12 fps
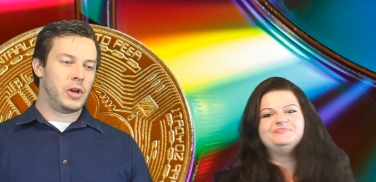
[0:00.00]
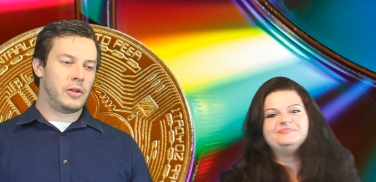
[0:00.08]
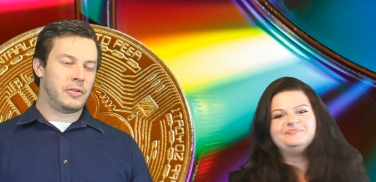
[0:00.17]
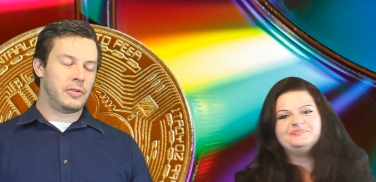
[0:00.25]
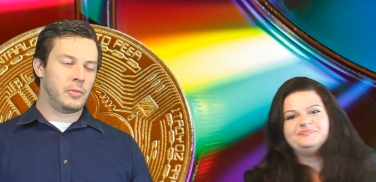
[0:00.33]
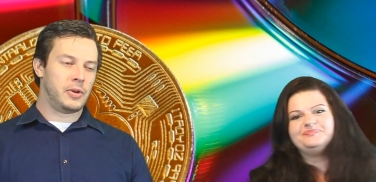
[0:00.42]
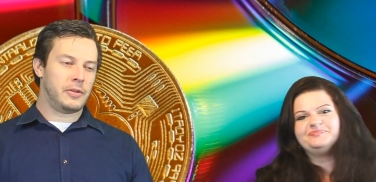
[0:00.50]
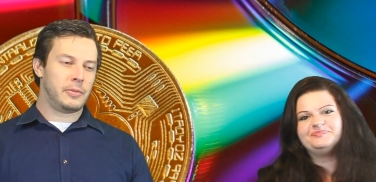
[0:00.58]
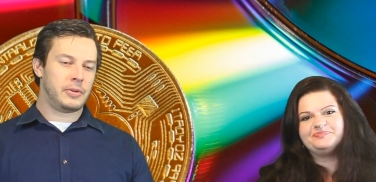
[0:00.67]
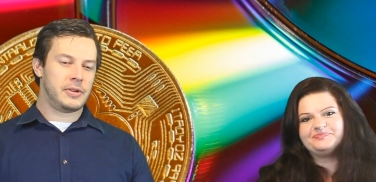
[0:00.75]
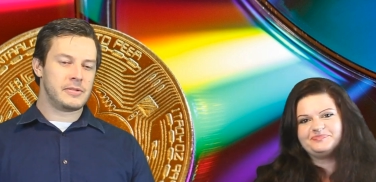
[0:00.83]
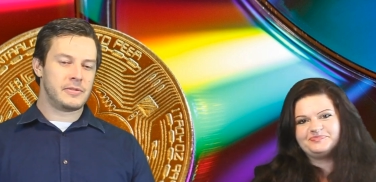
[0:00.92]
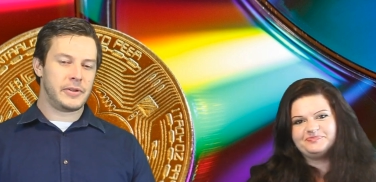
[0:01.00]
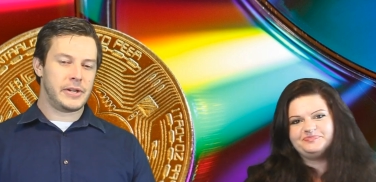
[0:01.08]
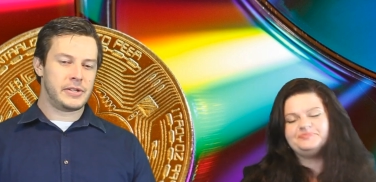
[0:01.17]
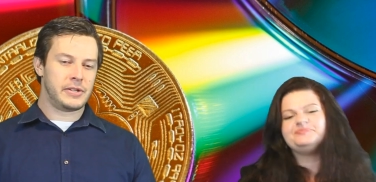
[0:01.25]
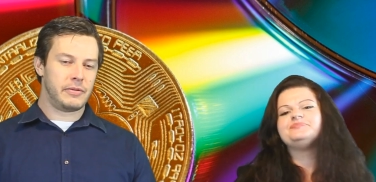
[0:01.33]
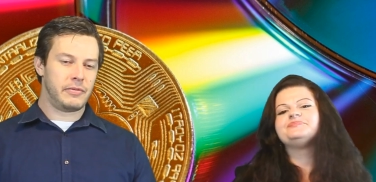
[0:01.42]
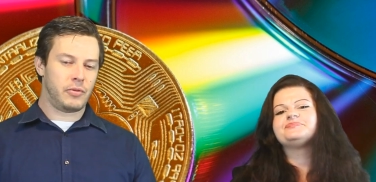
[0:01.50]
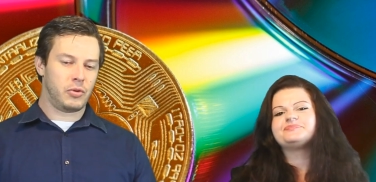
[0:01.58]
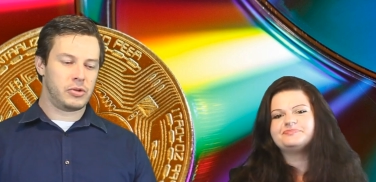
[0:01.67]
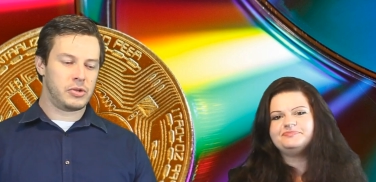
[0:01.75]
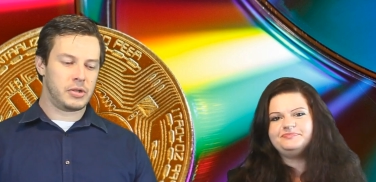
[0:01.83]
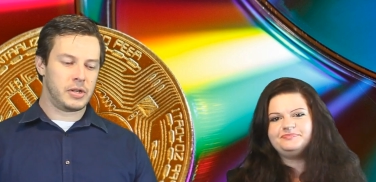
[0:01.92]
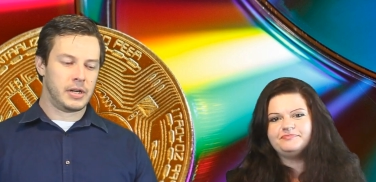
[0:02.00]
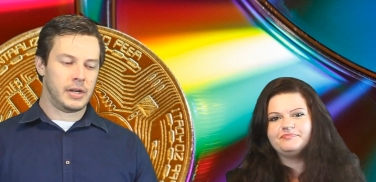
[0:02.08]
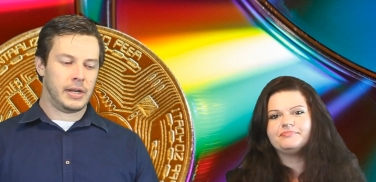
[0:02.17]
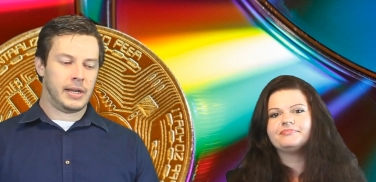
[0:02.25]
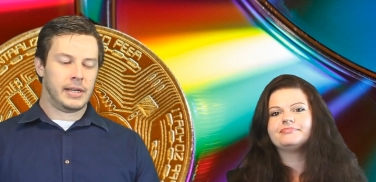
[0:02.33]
Speaker 1: Wealth wealth preservation for sure.